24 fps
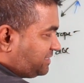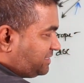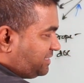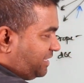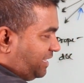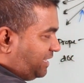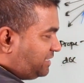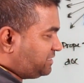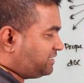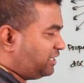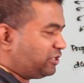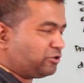
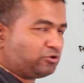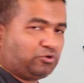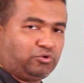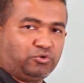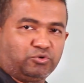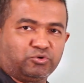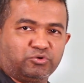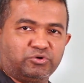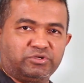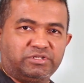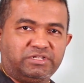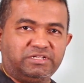says a
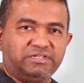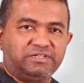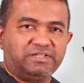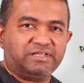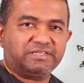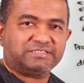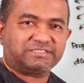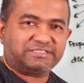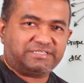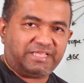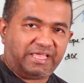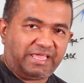rule
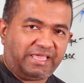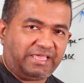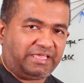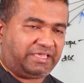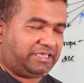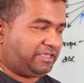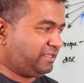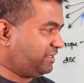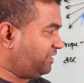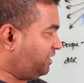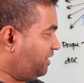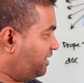
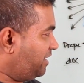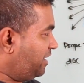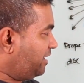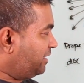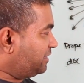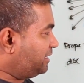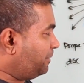saying